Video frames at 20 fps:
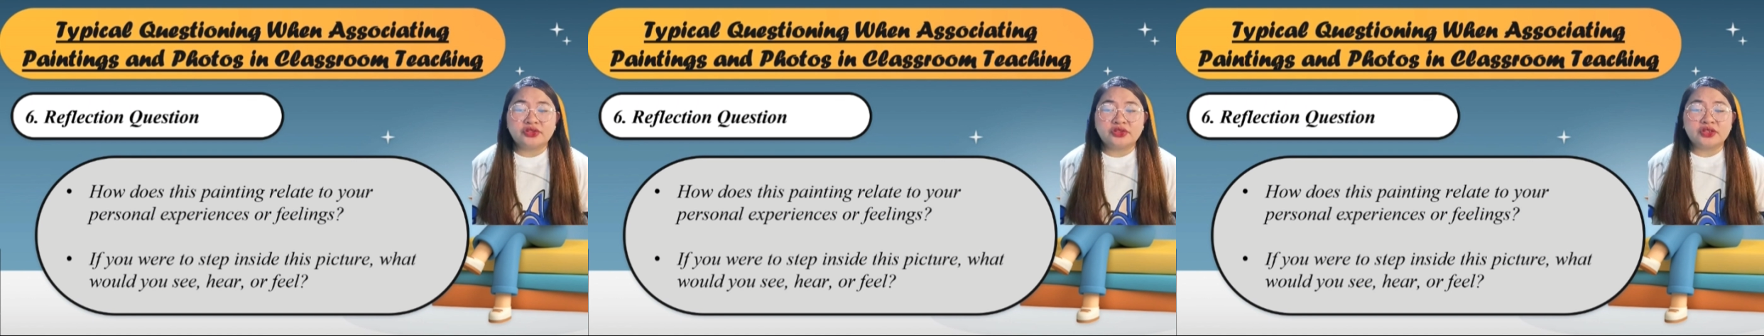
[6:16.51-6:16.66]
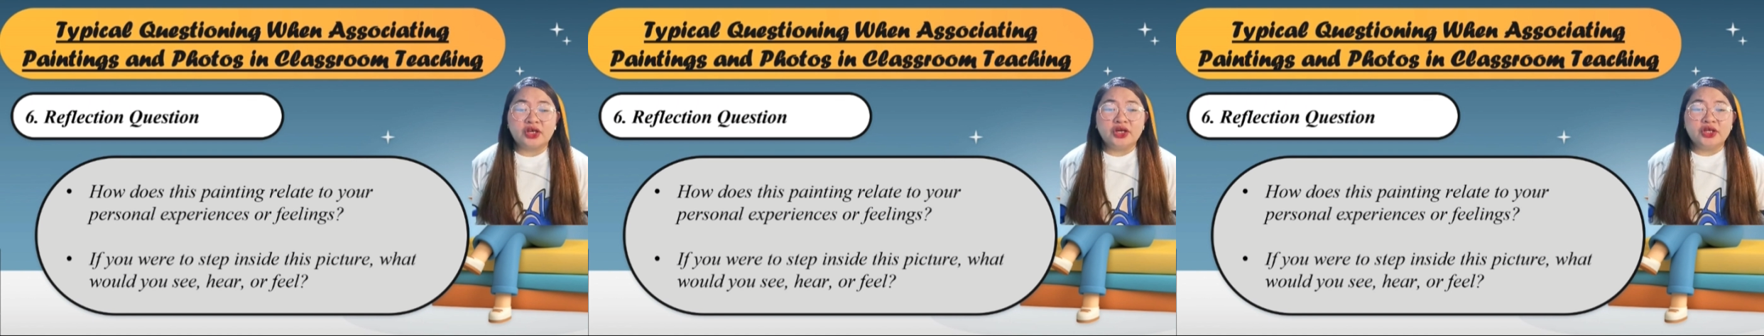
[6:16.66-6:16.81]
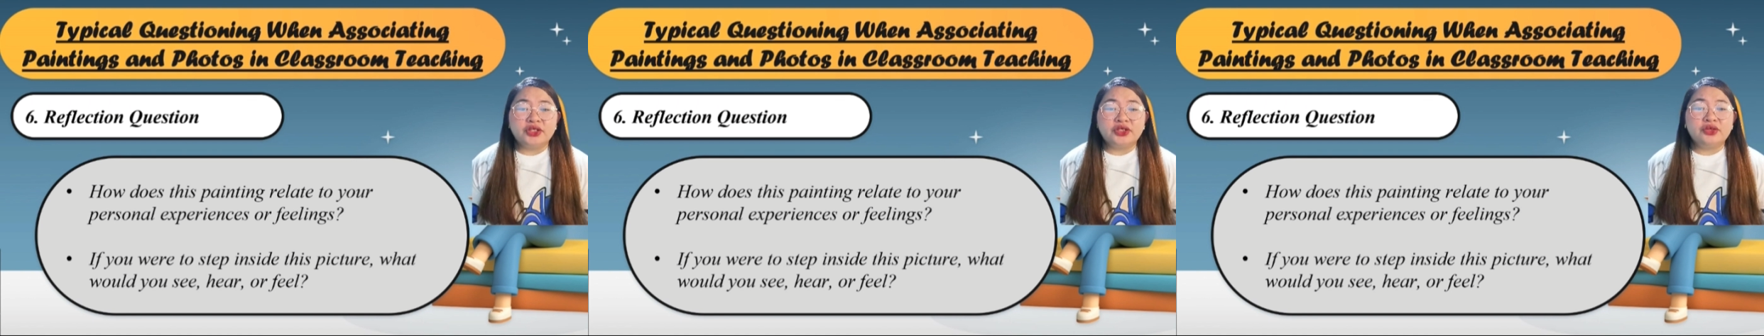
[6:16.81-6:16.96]

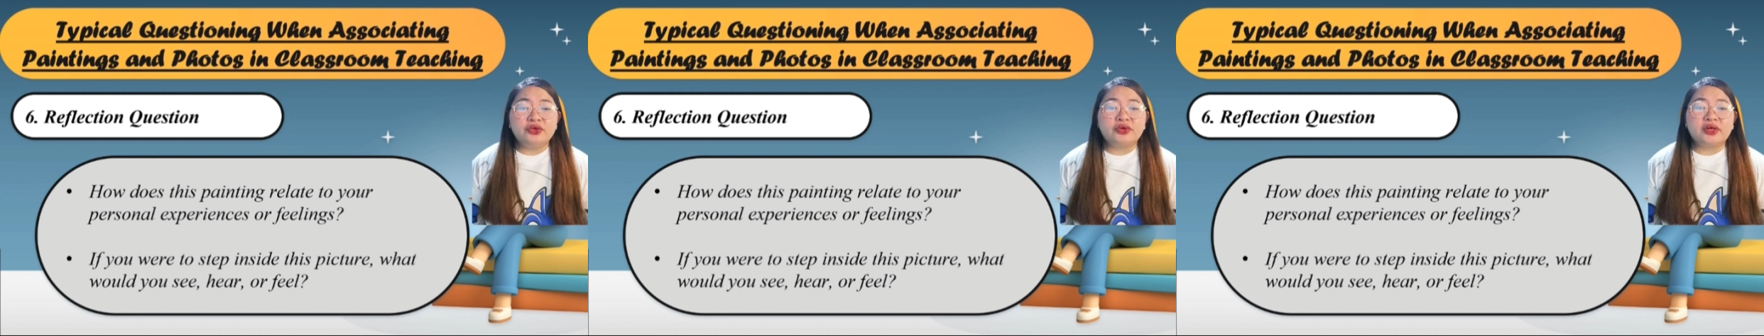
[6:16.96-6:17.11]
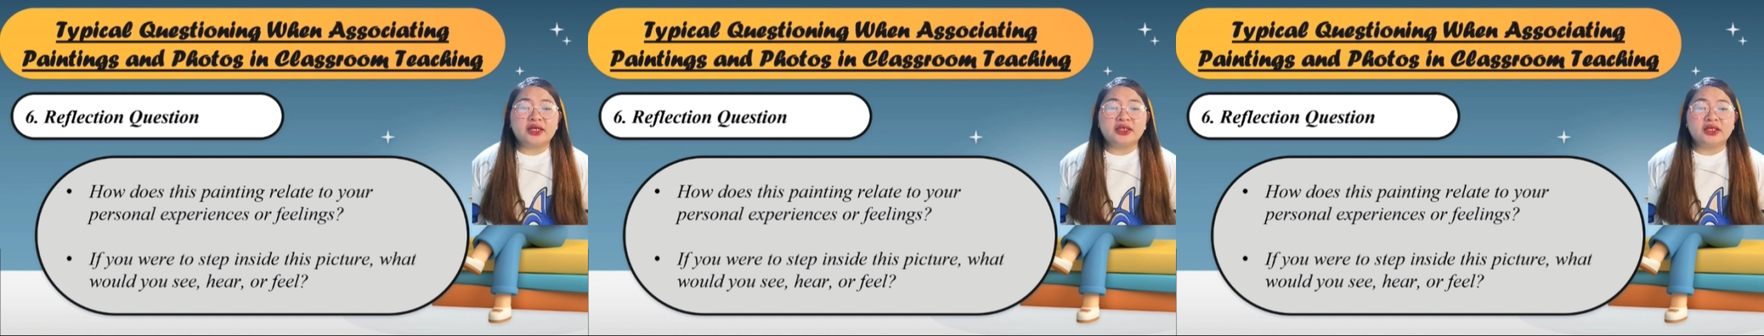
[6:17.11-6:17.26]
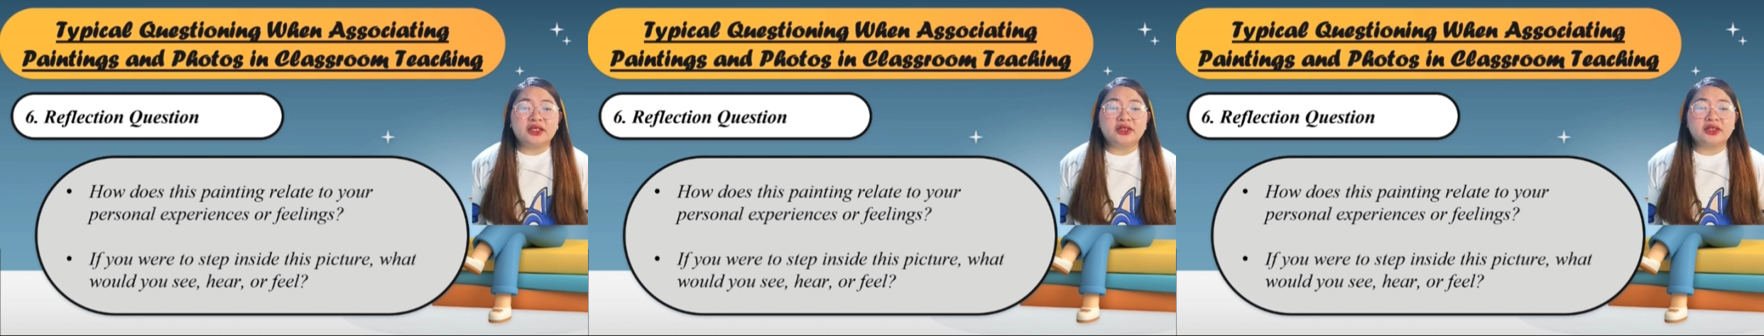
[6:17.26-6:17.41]
you can
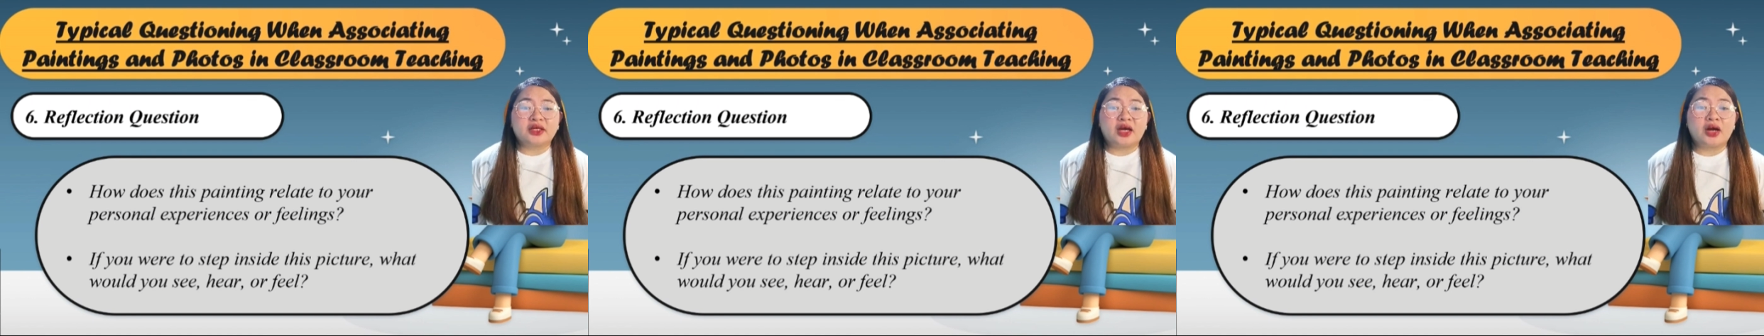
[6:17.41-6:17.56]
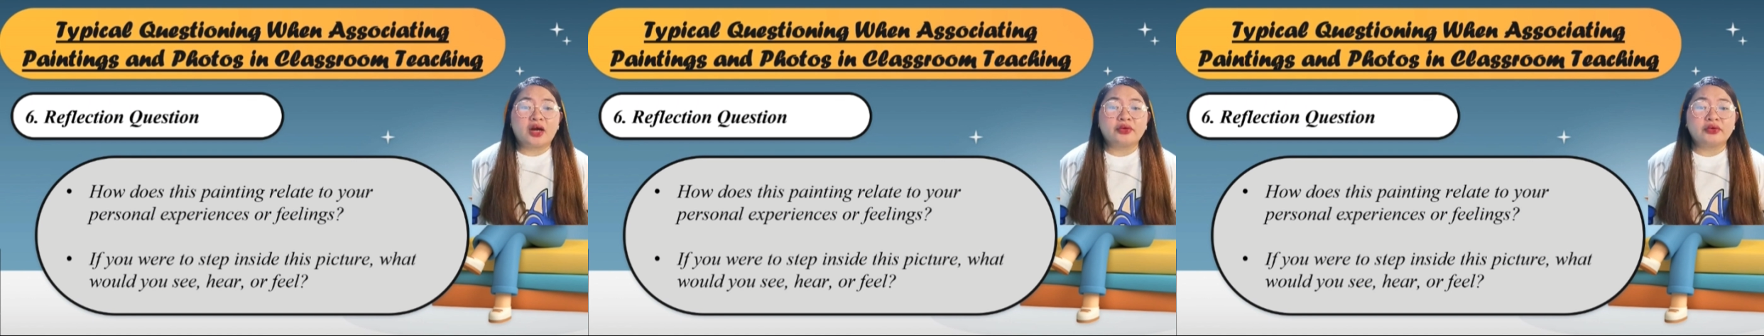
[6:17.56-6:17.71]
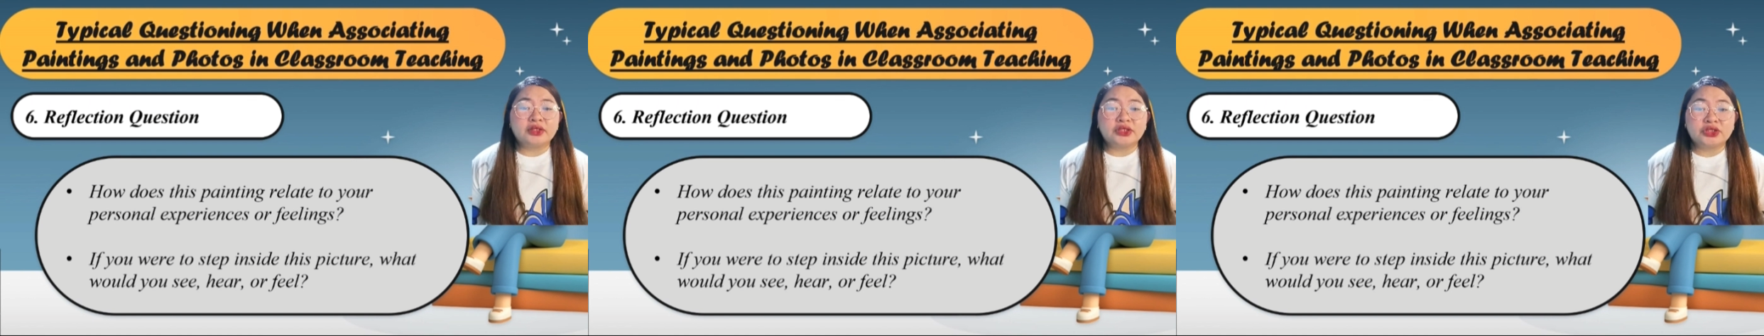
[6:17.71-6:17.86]
encourage
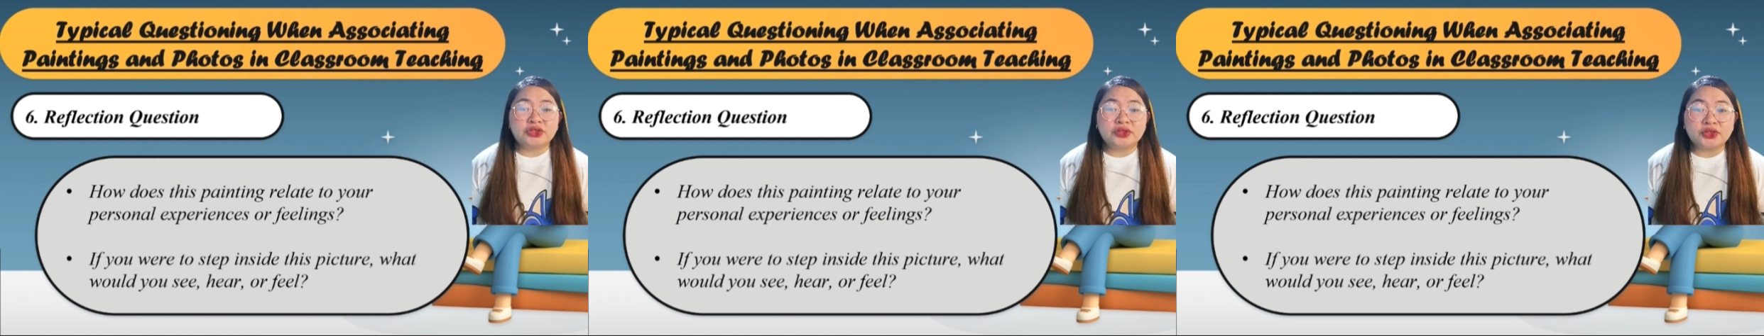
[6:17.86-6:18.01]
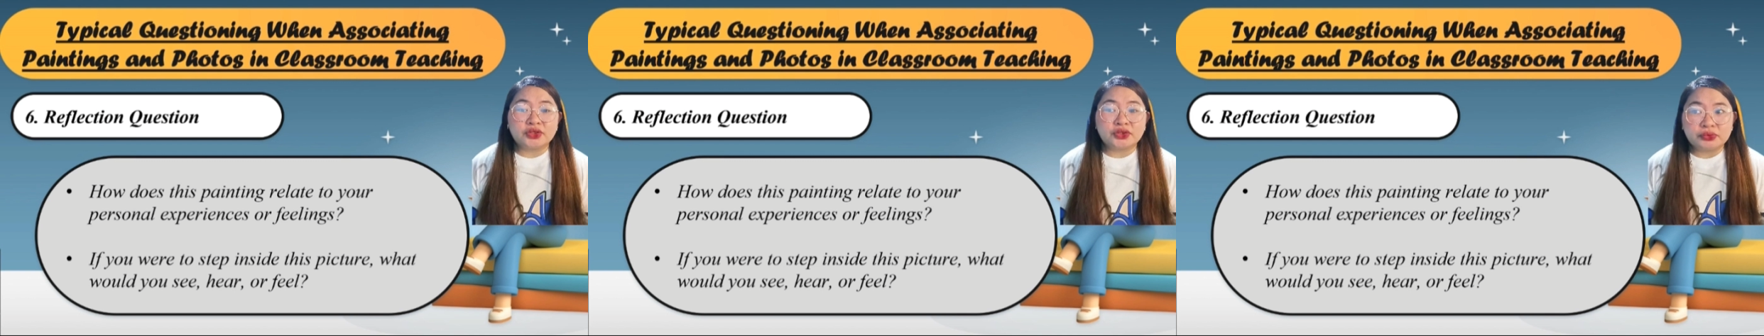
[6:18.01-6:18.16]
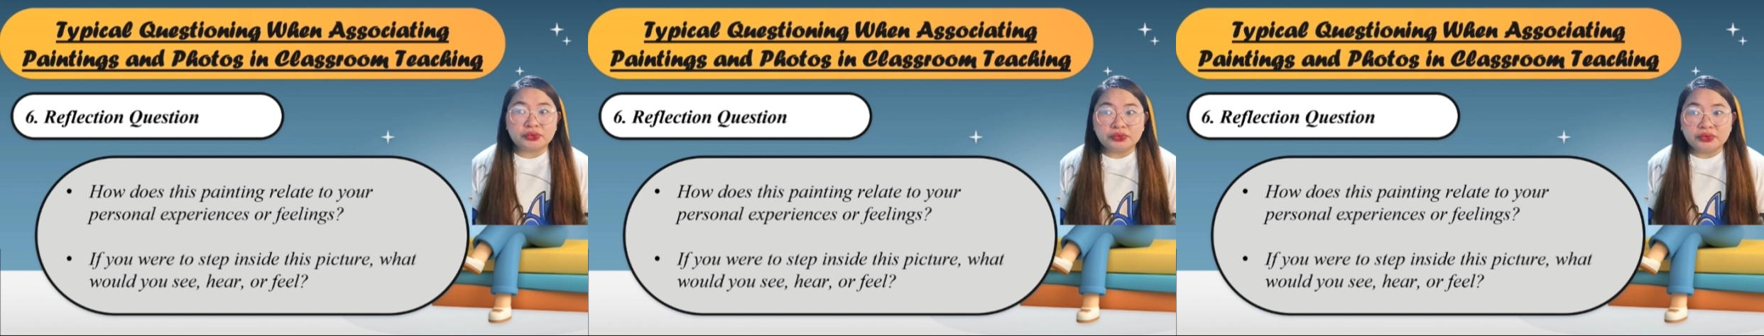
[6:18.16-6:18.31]
the
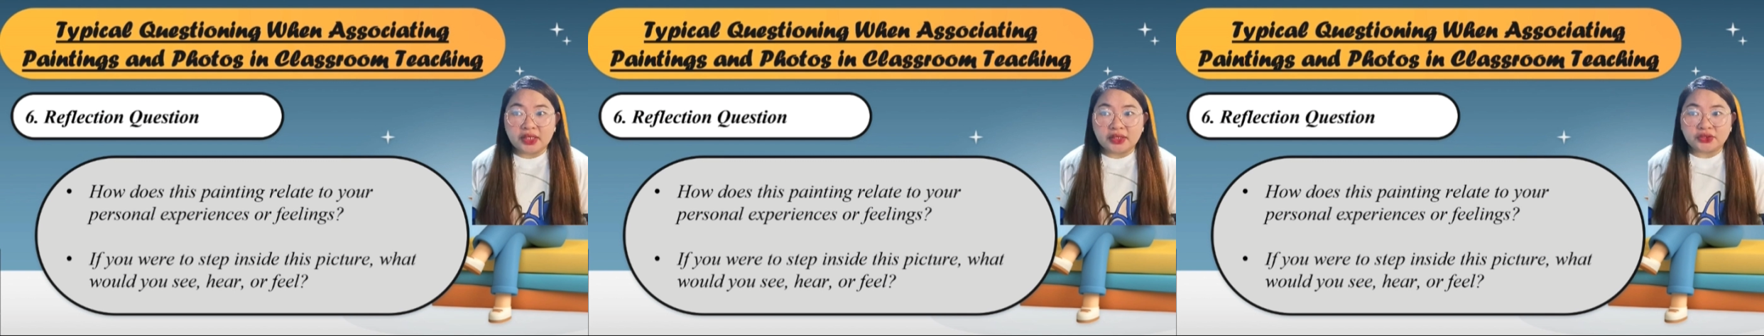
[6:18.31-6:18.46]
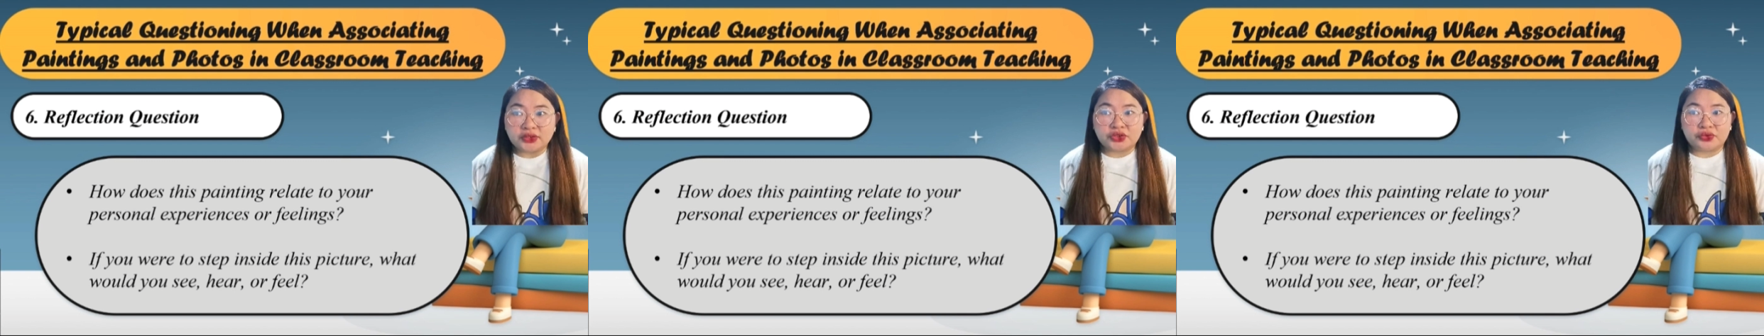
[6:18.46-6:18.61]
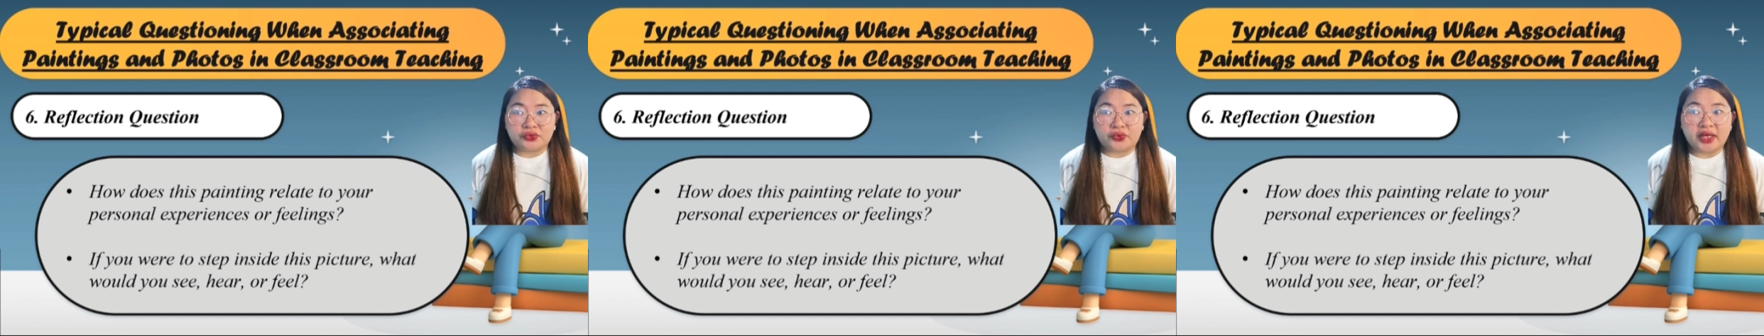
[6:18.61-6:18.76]
students to
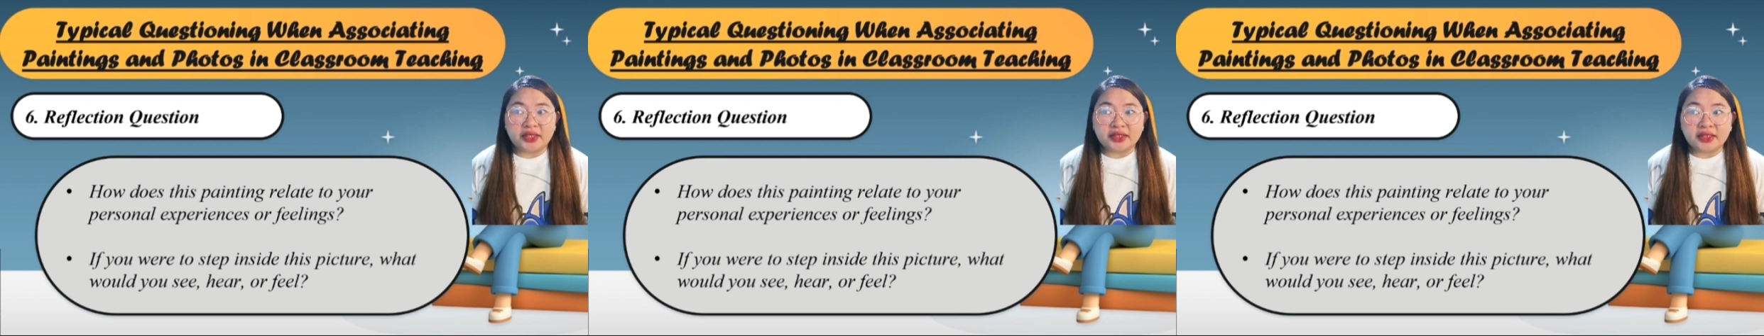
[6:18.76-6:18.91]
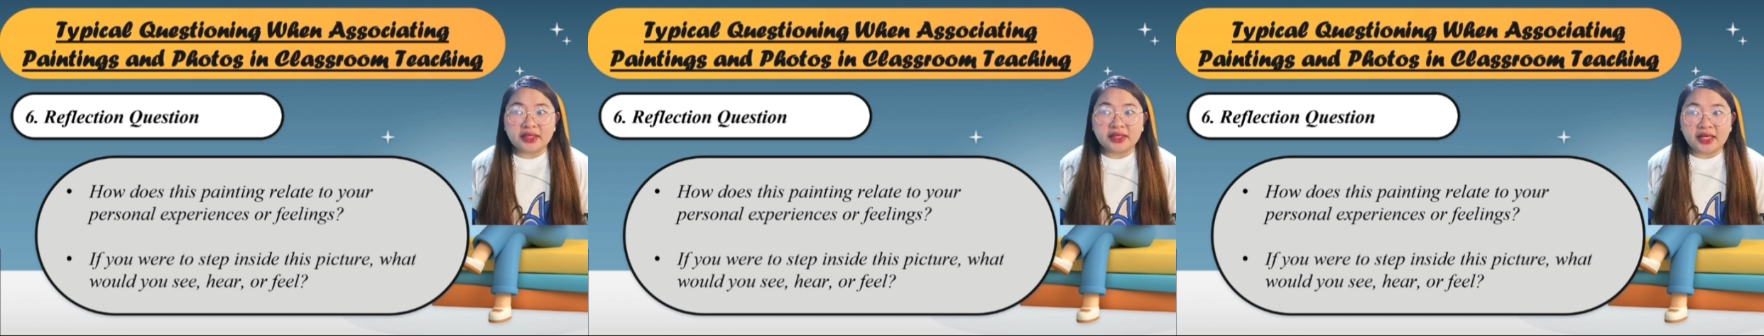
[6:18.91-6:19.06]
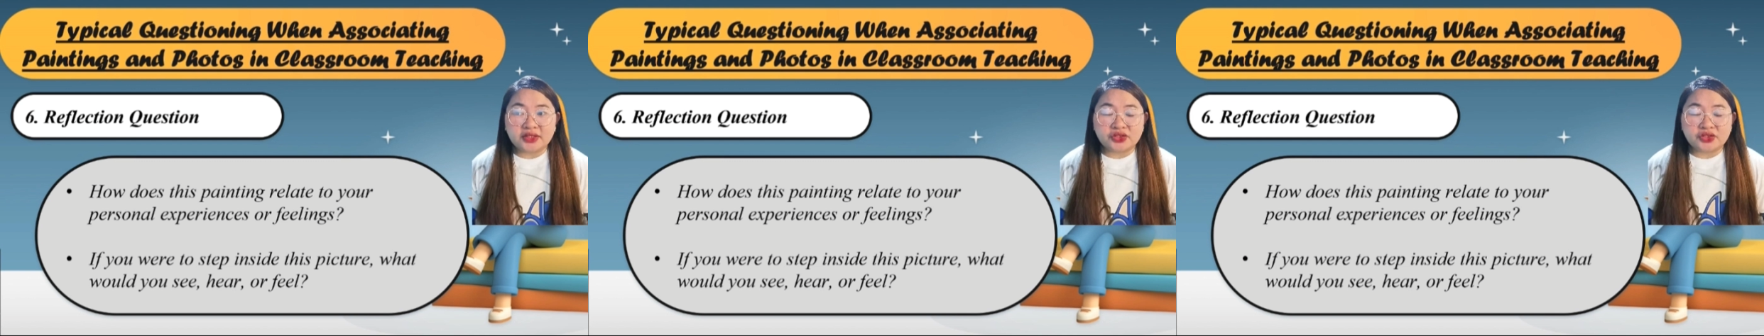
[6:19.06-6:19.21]
analyze their